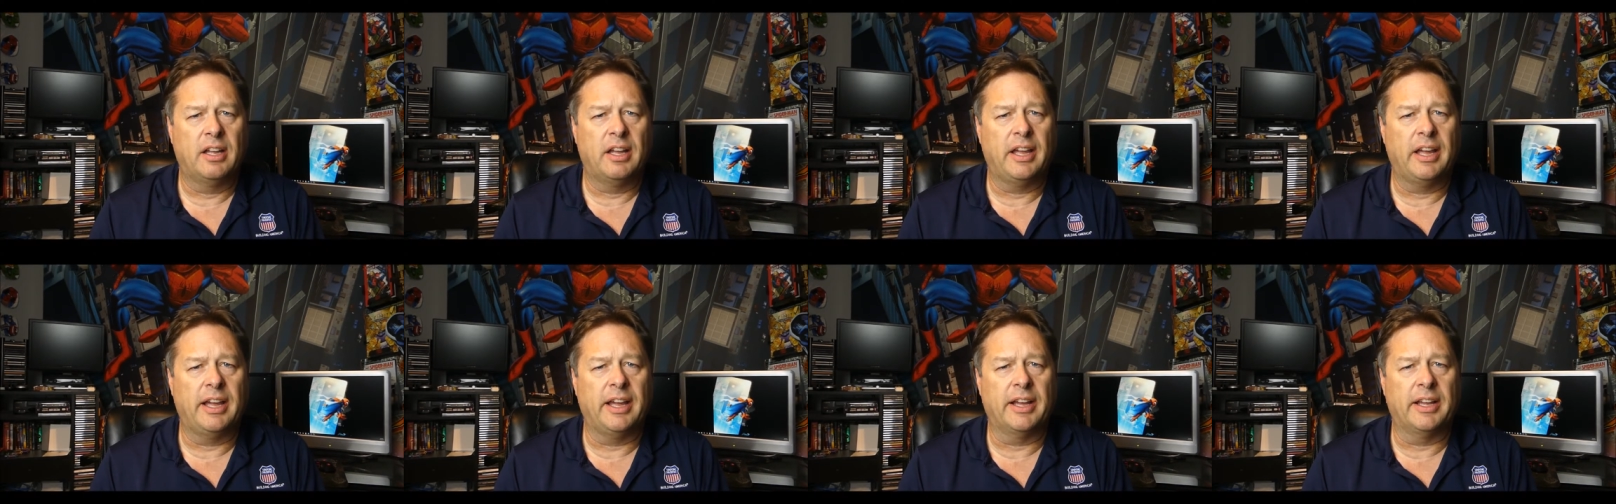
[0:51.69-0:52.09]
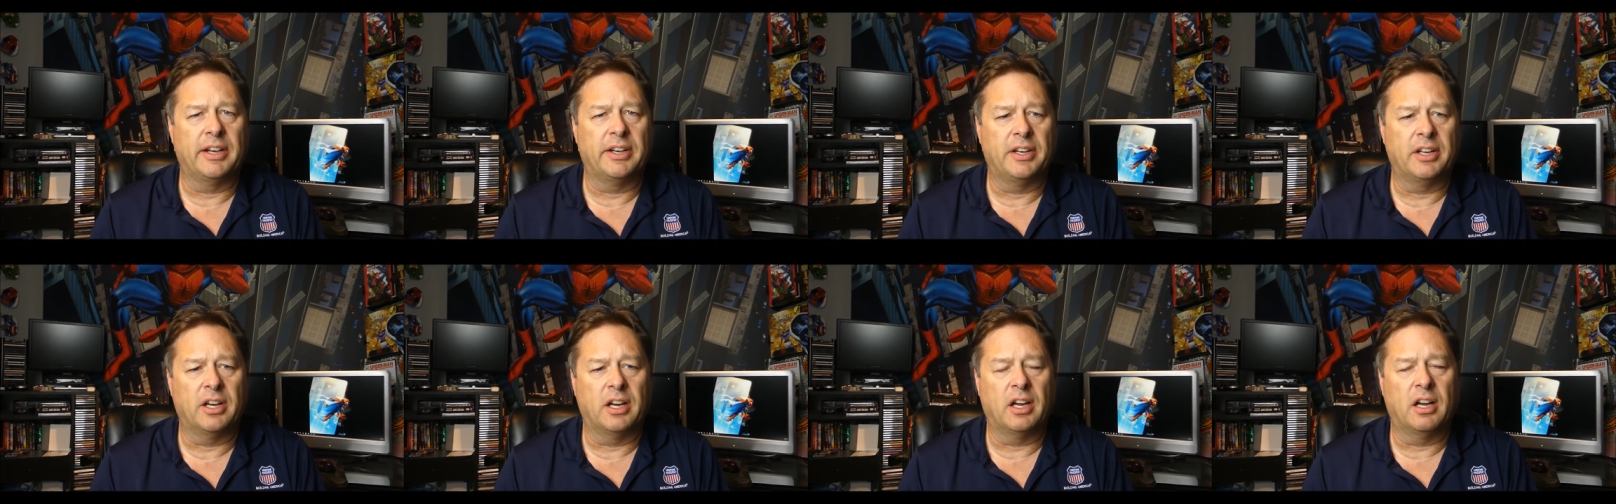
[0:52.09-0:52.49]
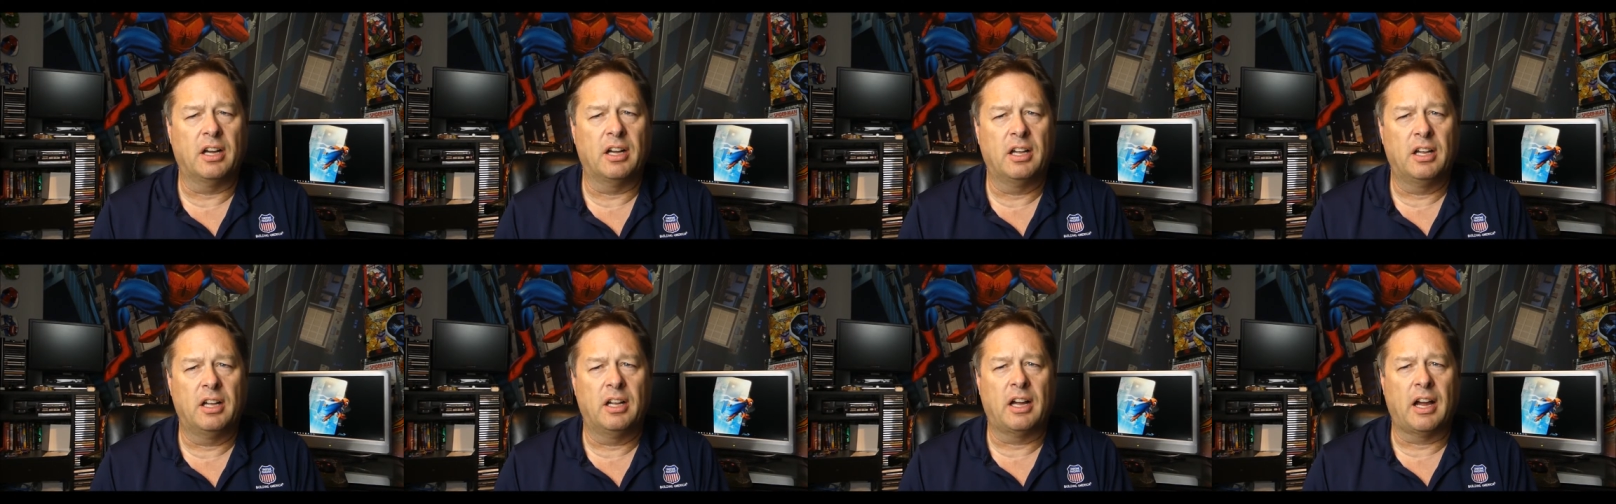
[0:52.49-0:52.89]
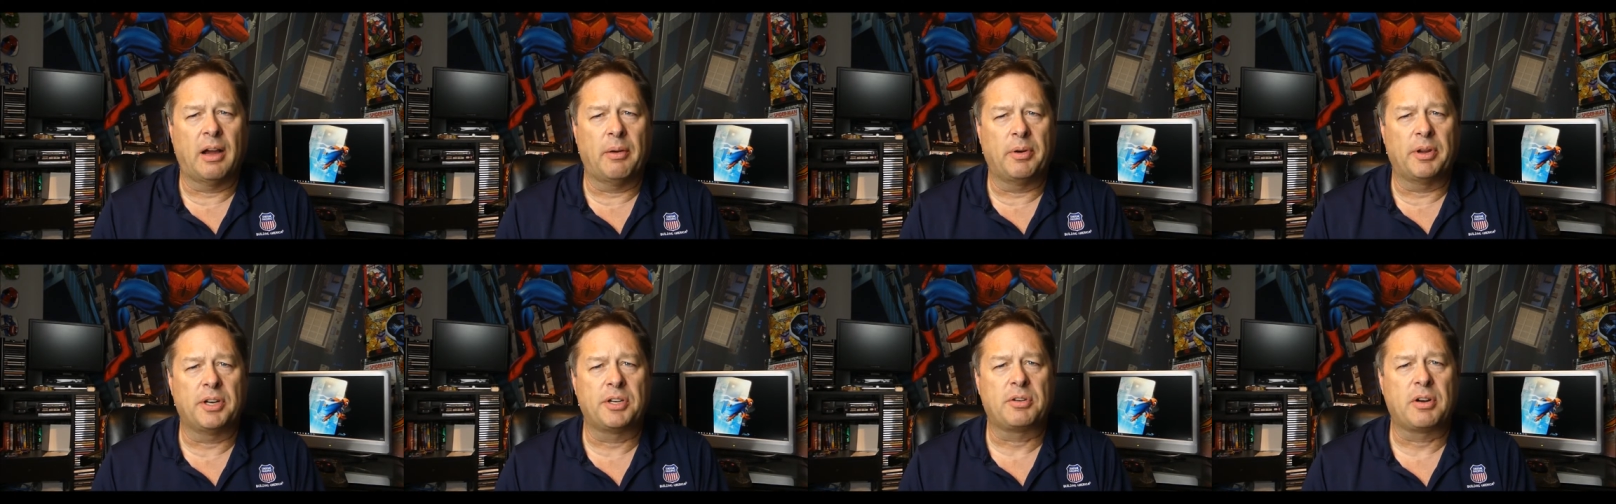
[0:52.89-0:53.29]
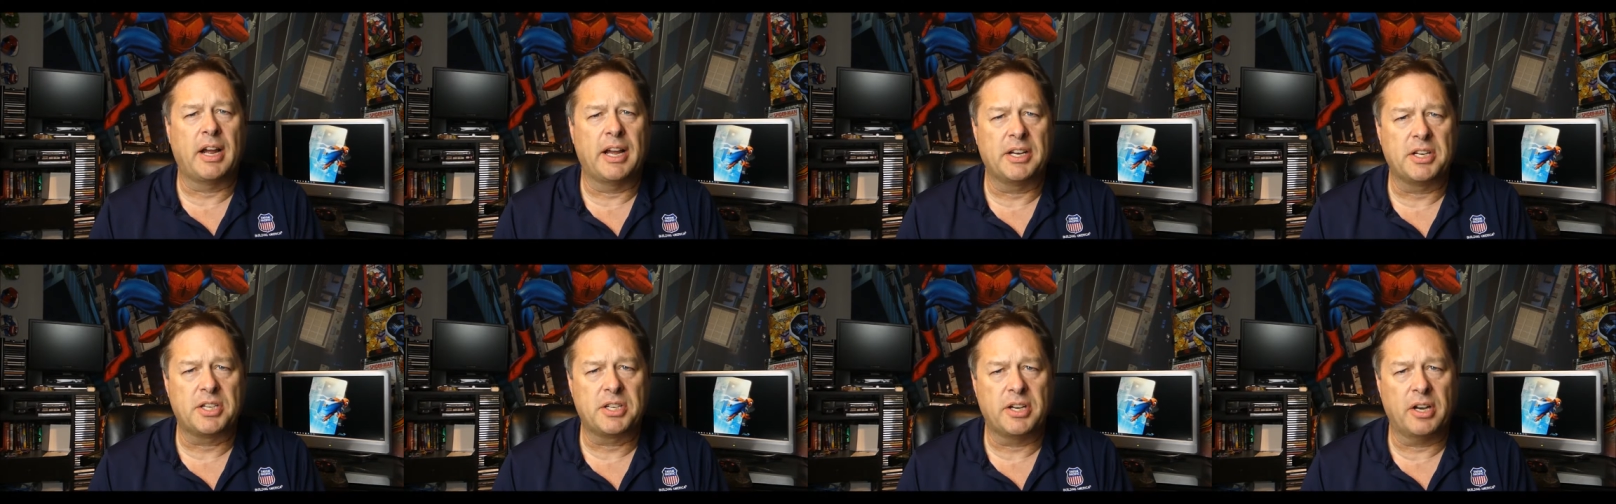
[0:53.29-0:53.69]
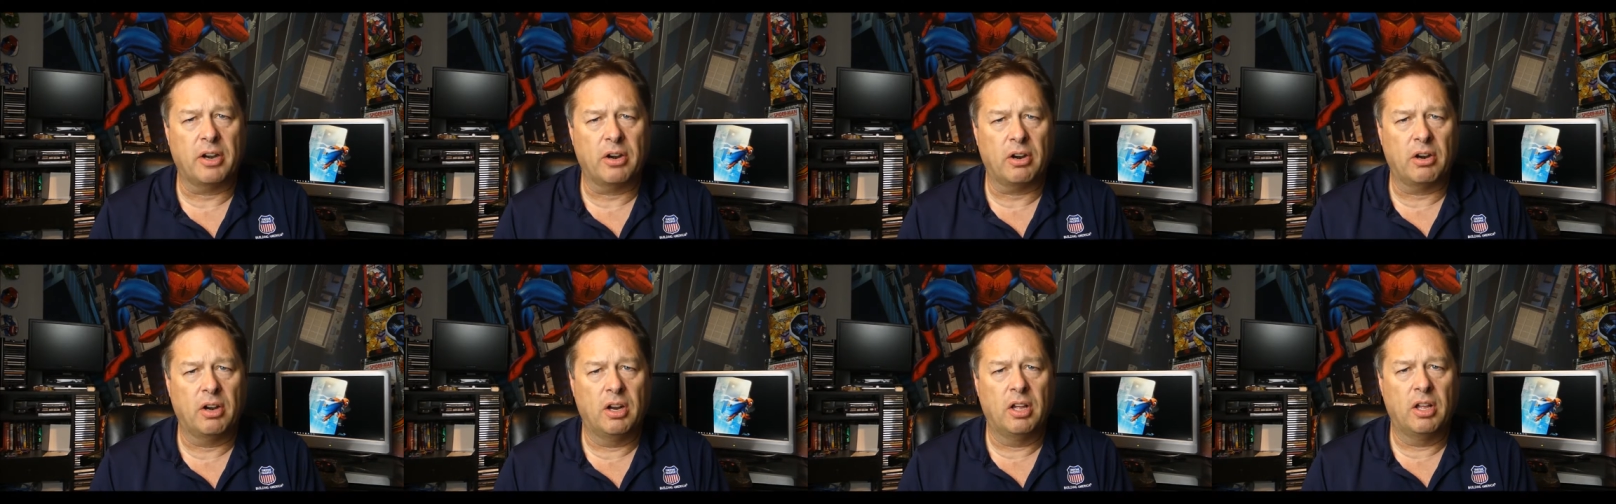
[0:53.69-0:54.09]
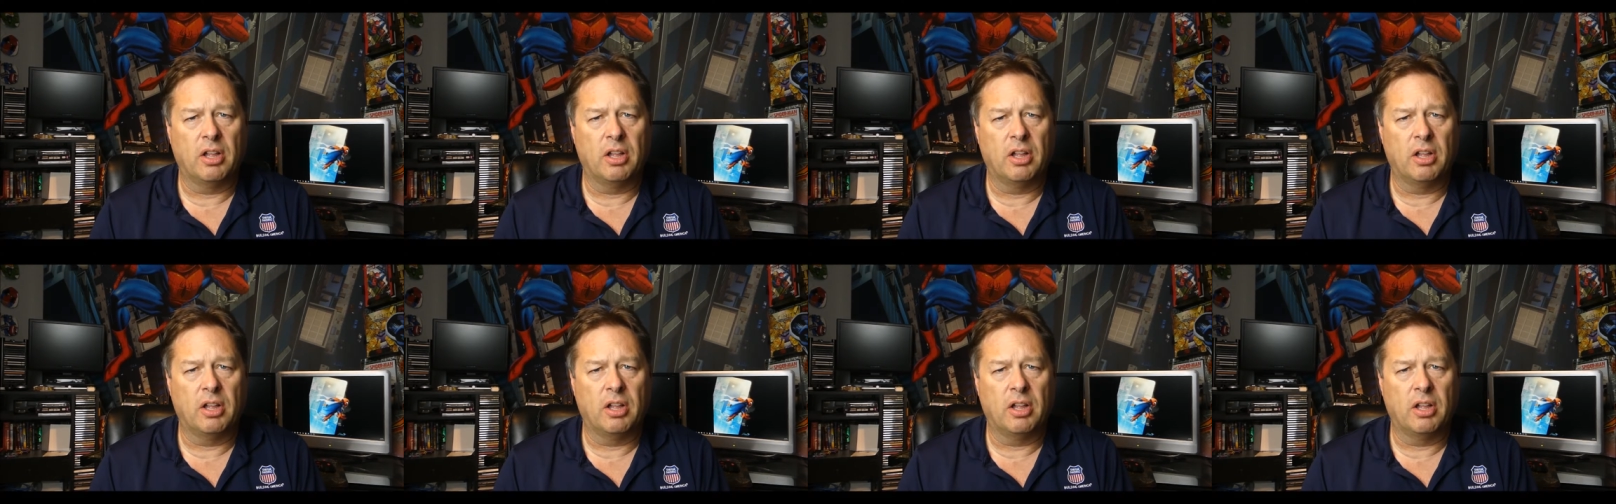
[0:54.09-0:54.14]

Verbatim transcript: and I want to try and share